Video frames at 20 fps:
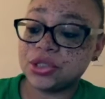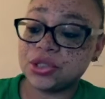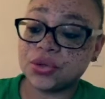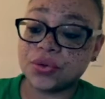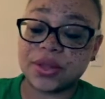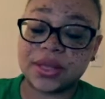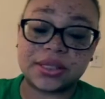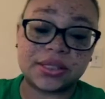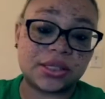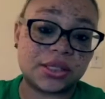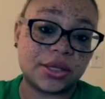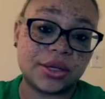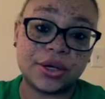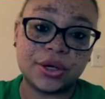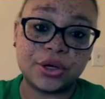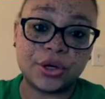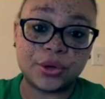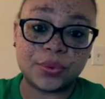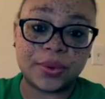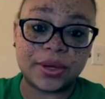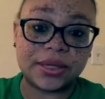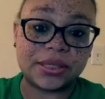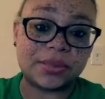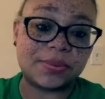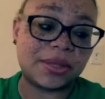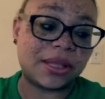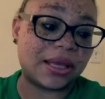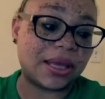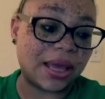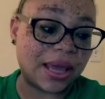So that's a good way to
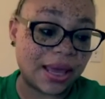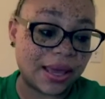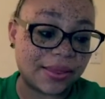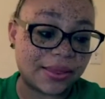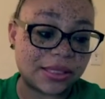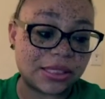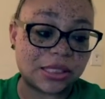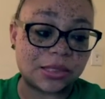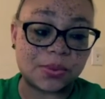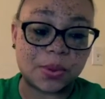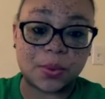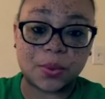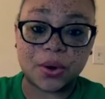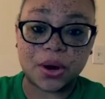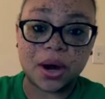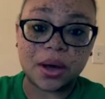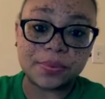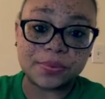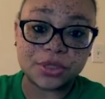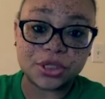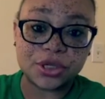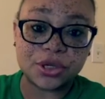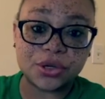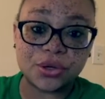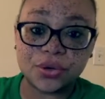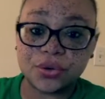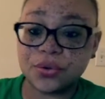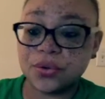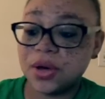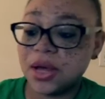be like, hey, this is what we're up
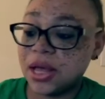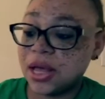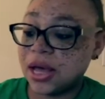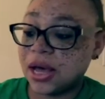to.